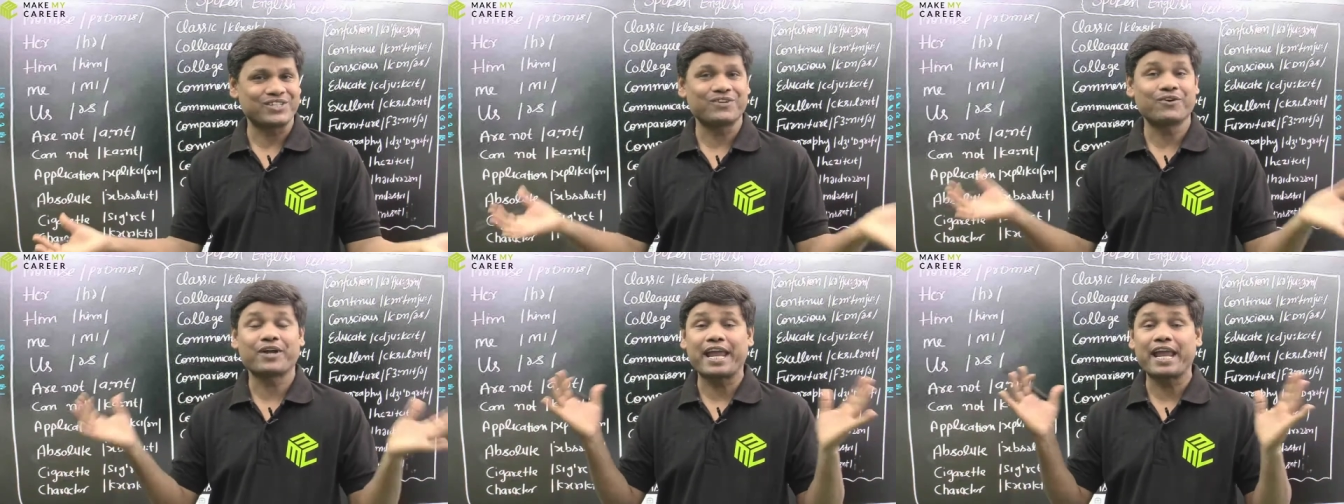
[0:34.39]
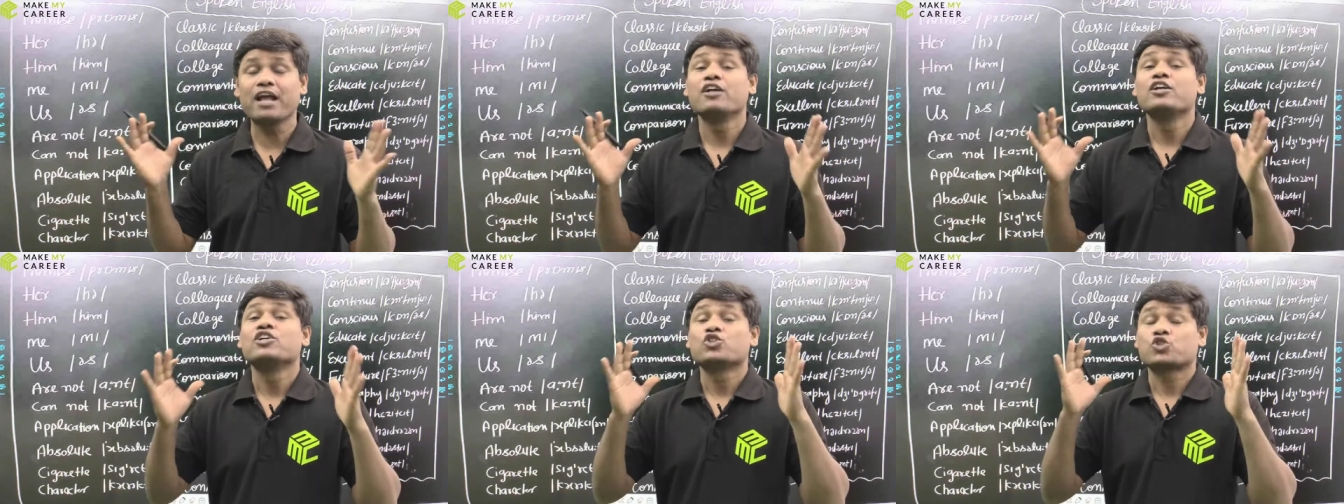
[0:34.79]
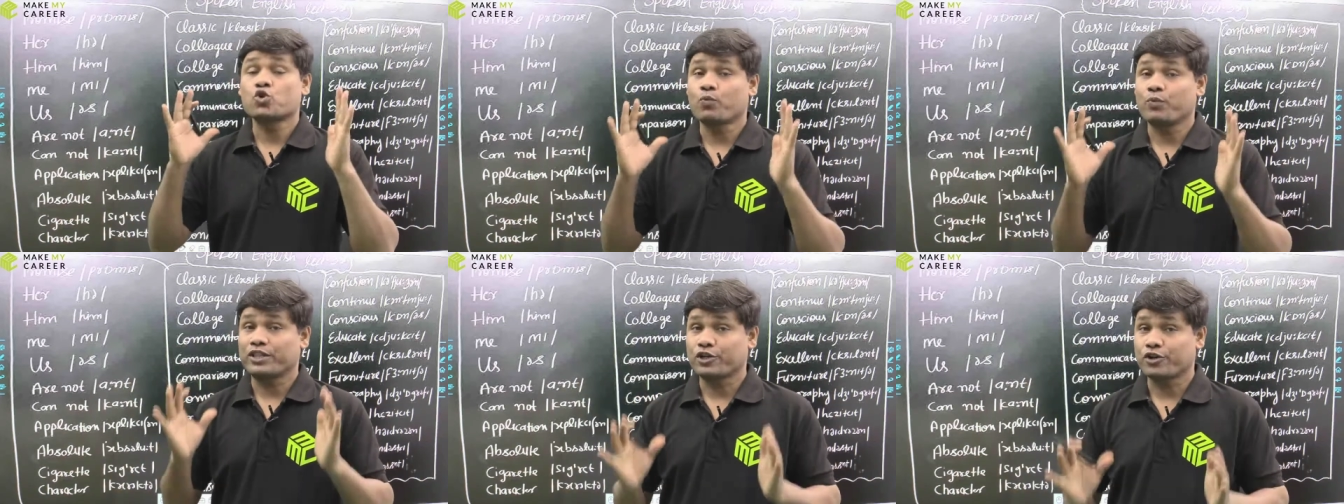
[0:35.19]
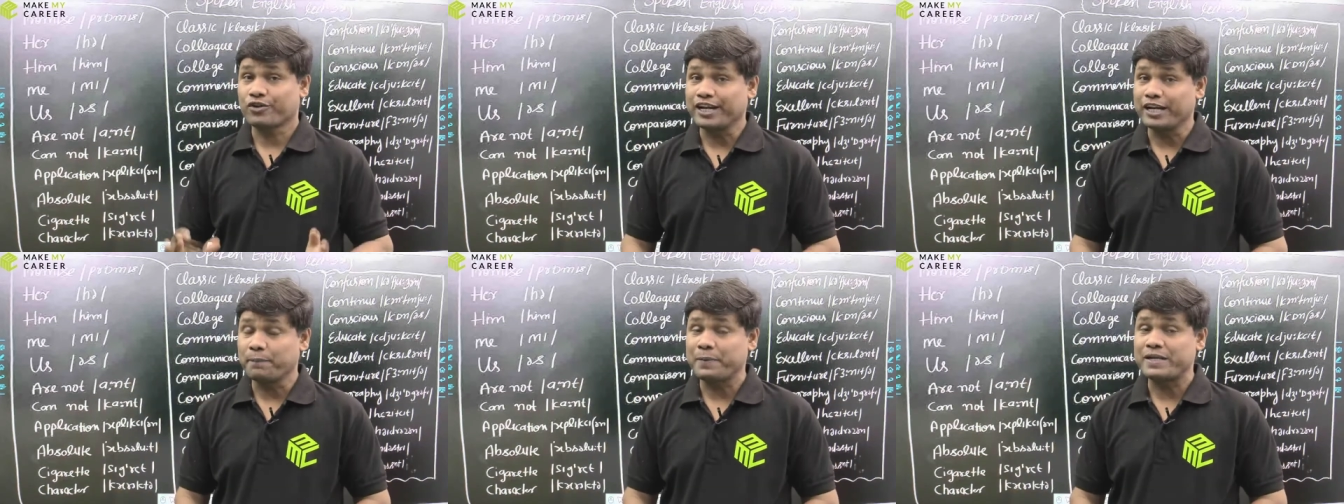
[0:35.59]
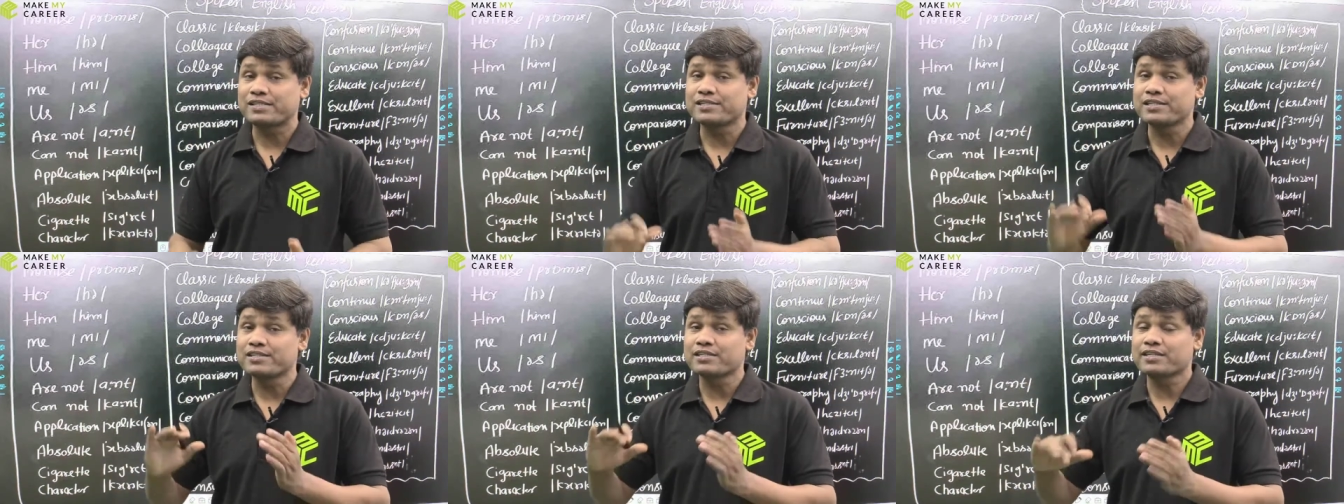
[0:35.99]
Okay, so with great
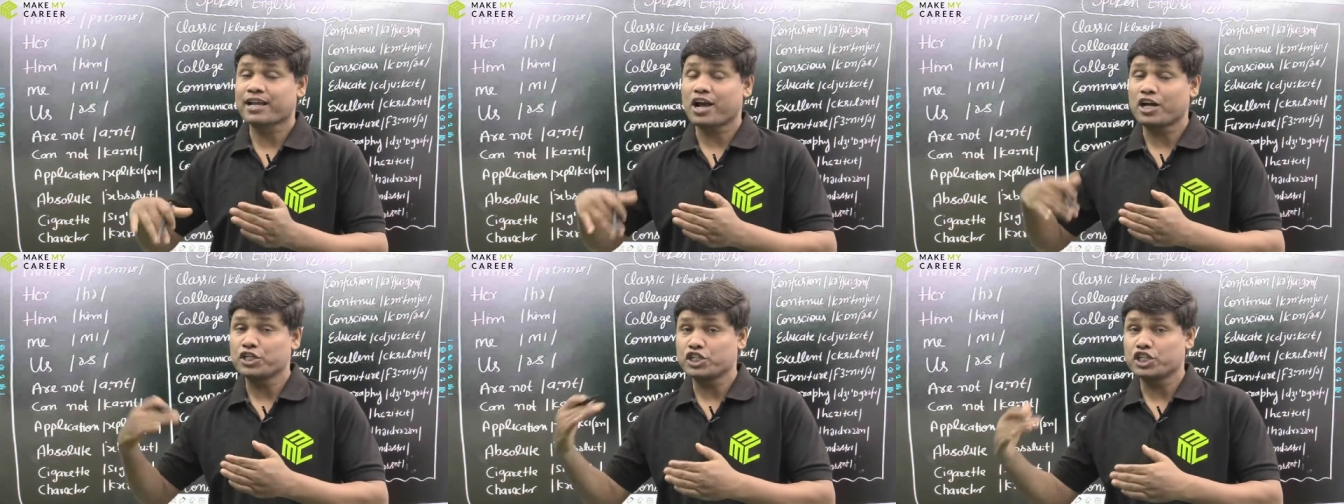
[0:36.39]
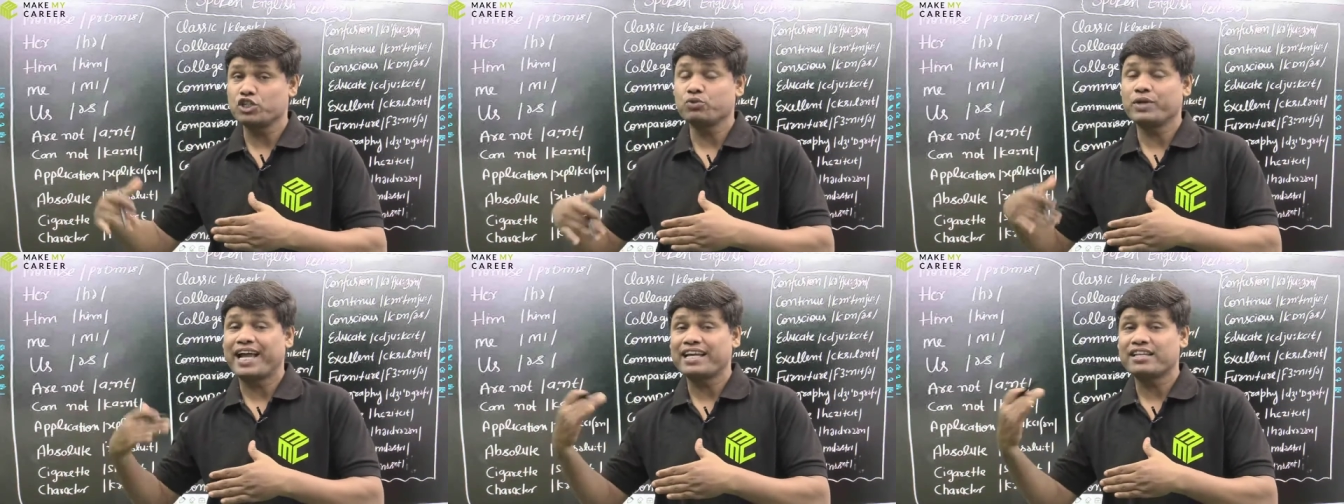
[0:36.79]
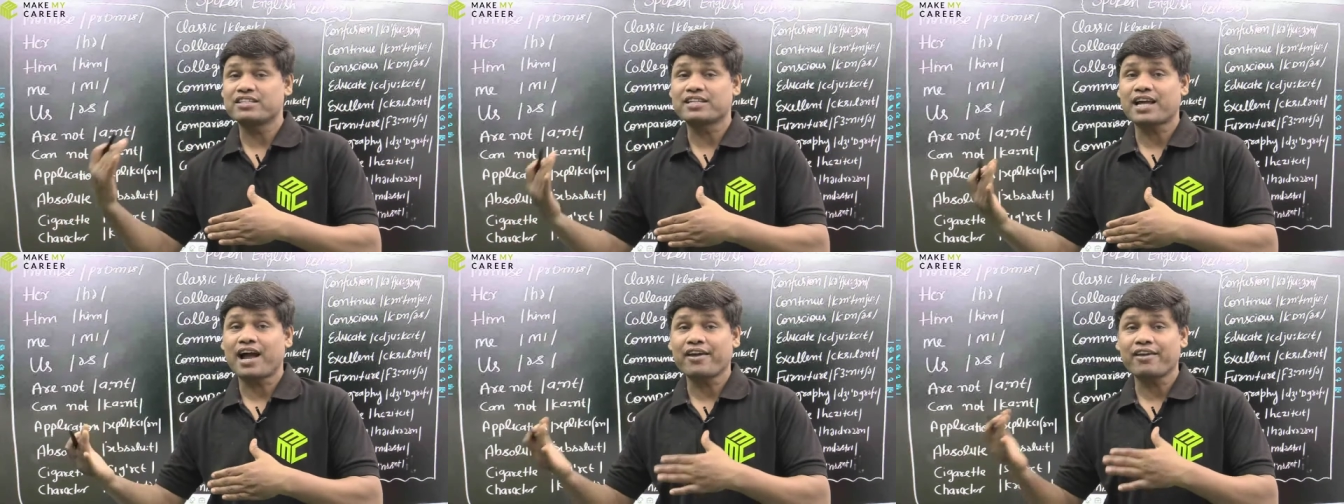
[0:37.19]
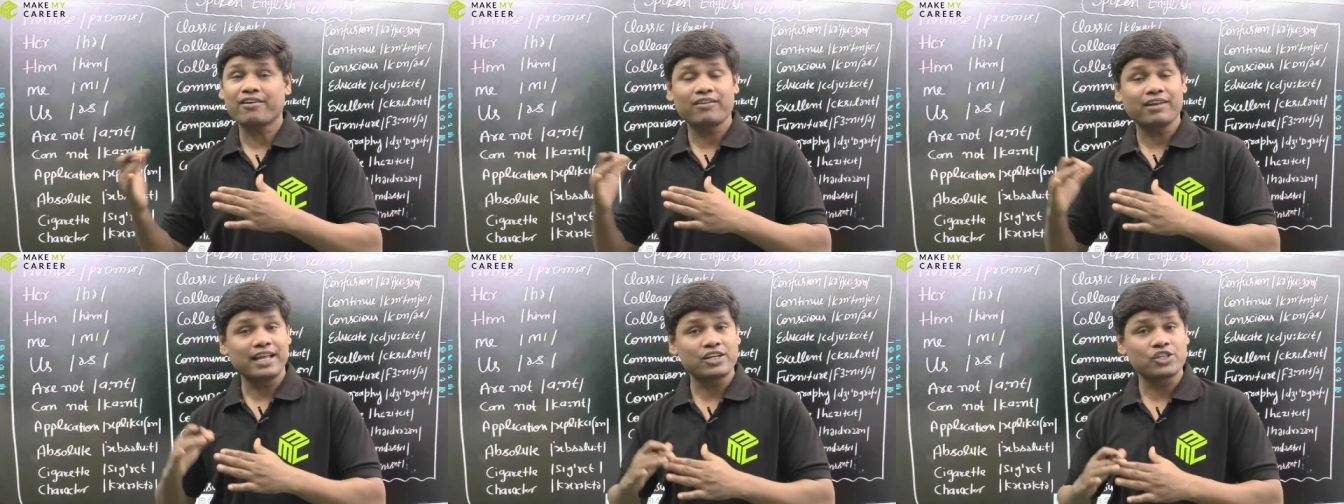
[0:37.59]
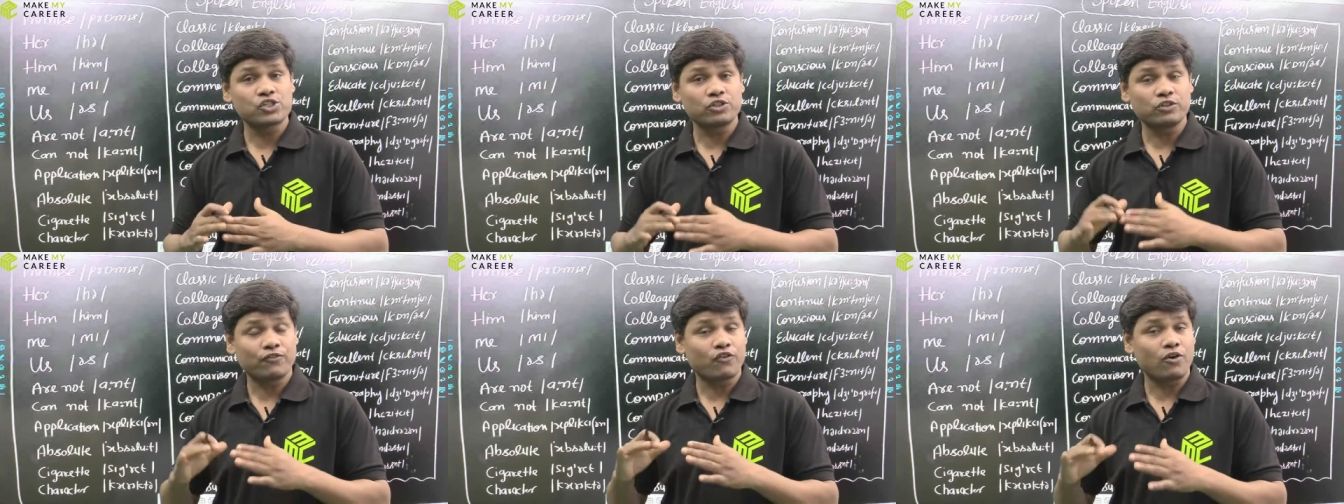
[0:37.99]
patience continue the entire
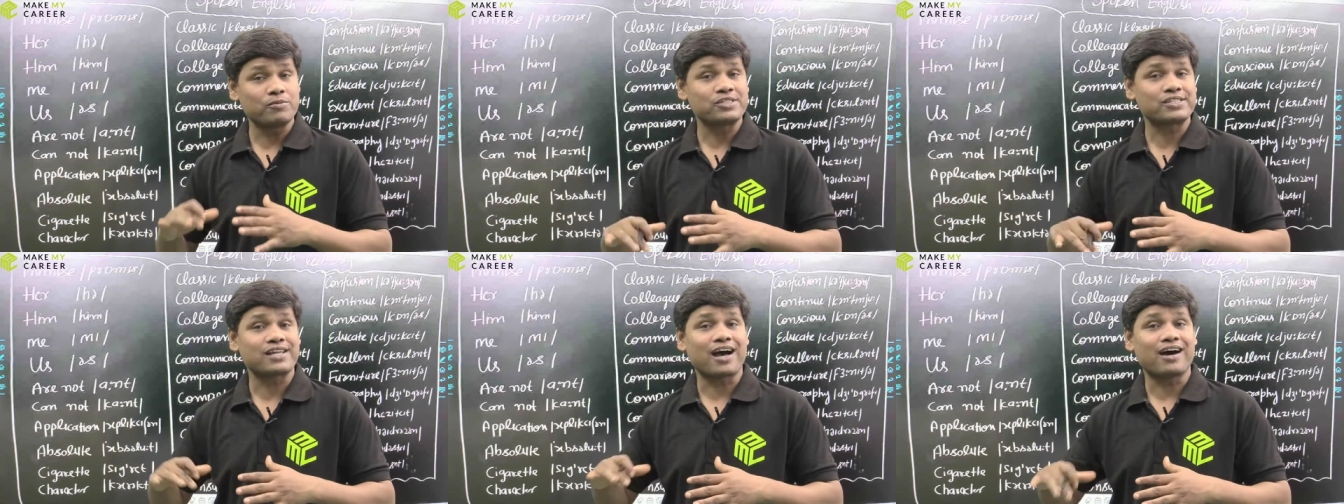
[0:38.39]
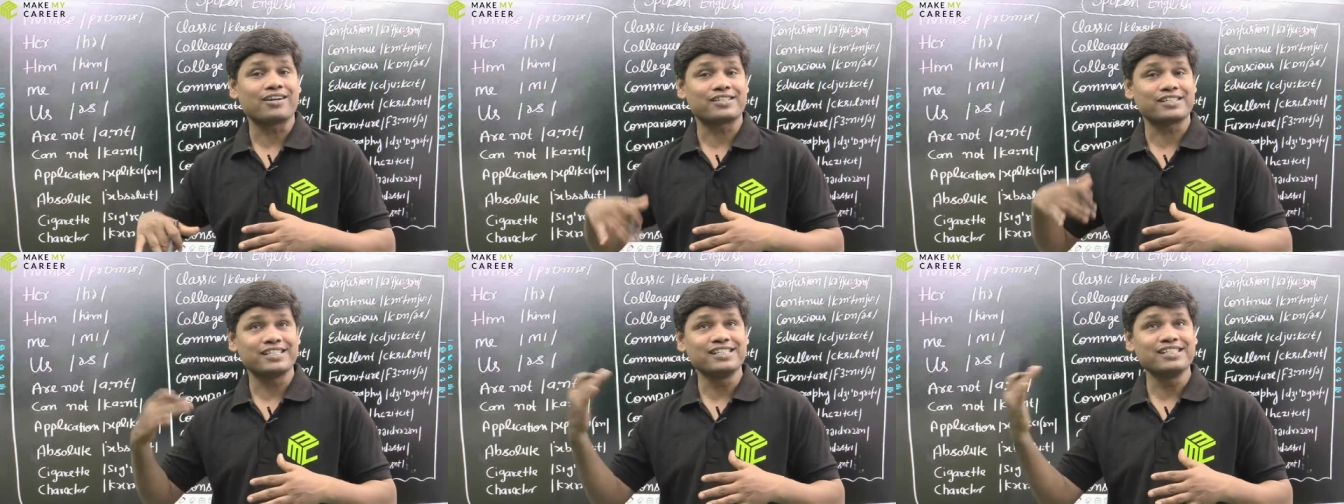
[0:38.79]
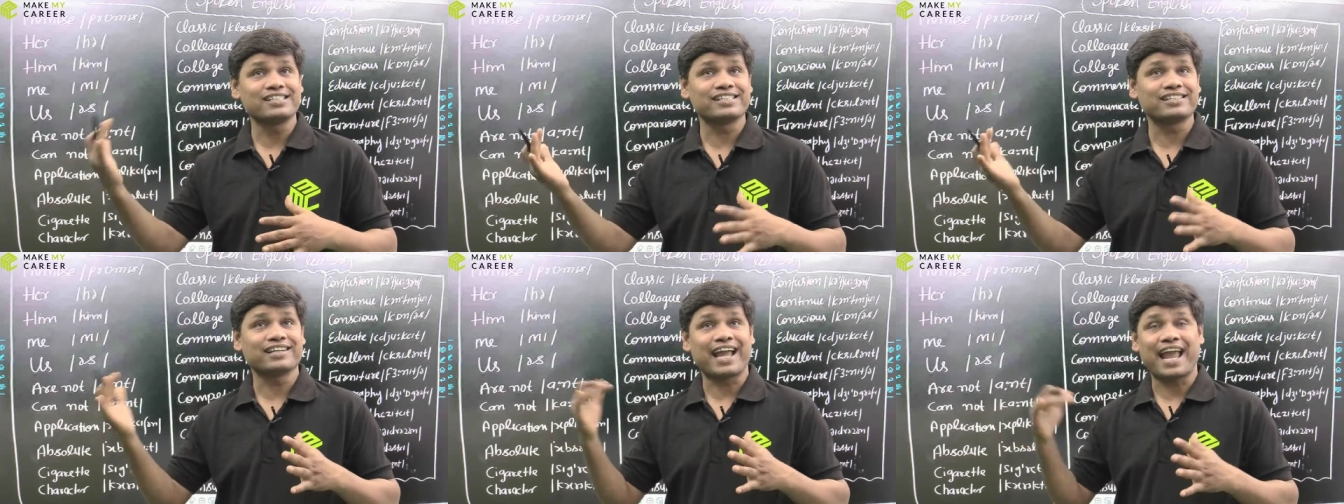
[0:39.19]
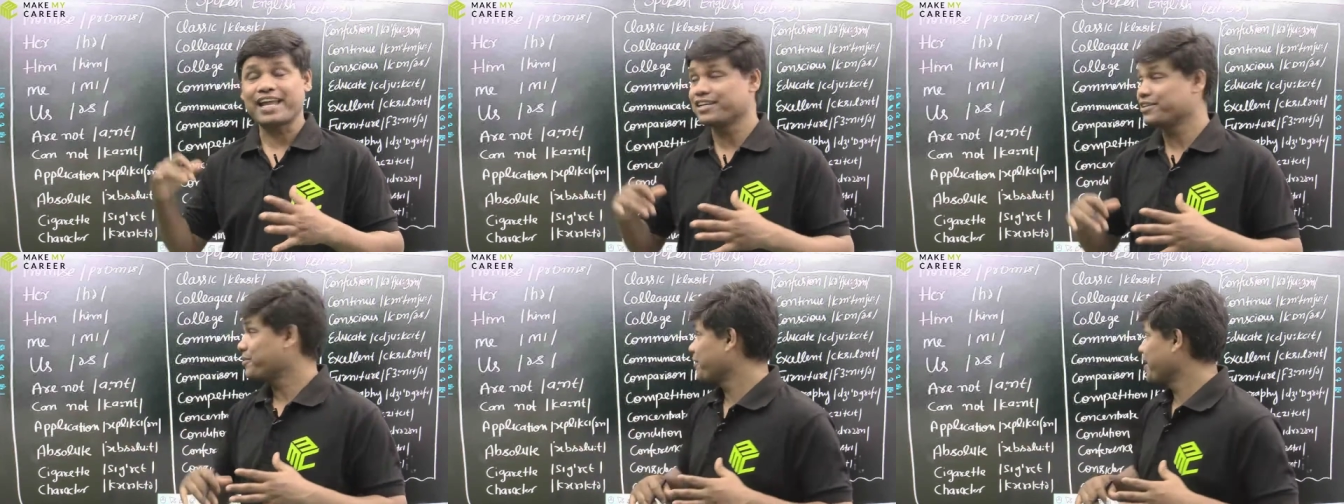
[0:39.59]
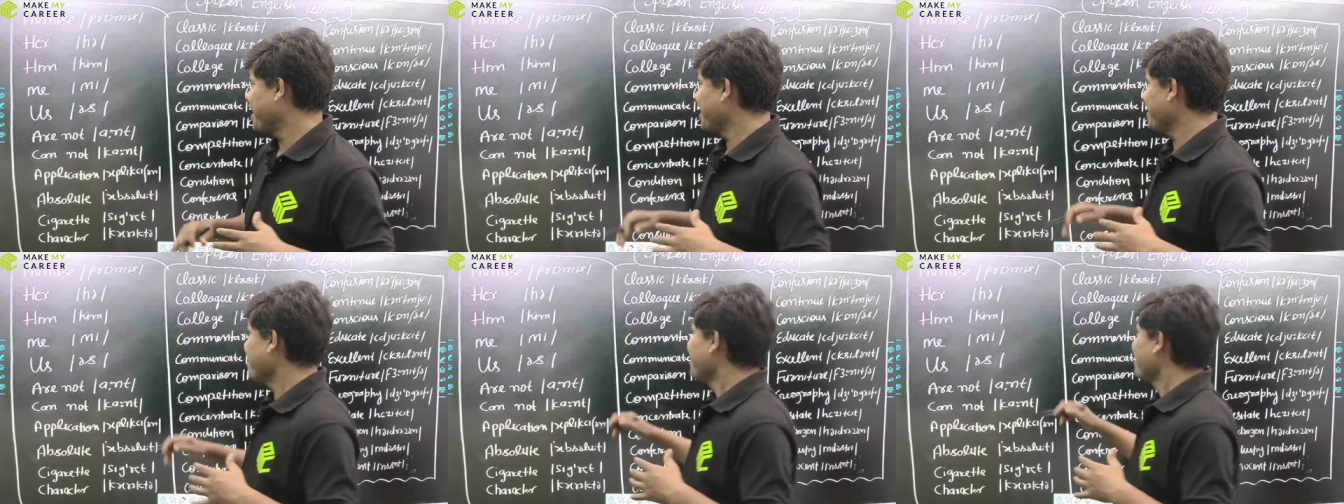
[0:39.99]
lecture from starting till end. Okay,